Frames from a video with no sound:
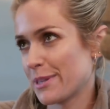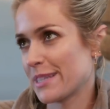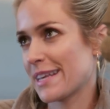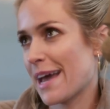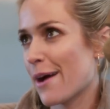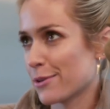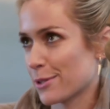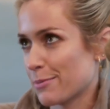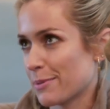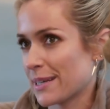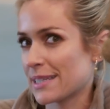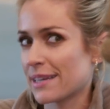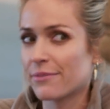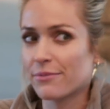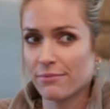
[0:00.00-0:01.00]
me this house
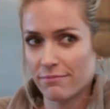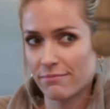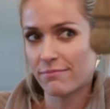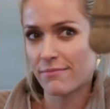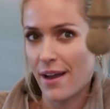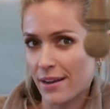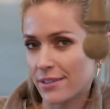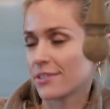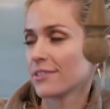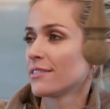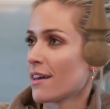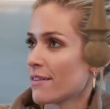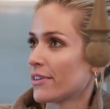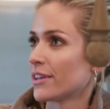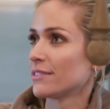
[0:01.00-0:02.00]
because I actually
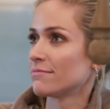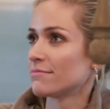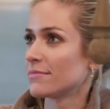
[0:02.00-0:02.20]
love it.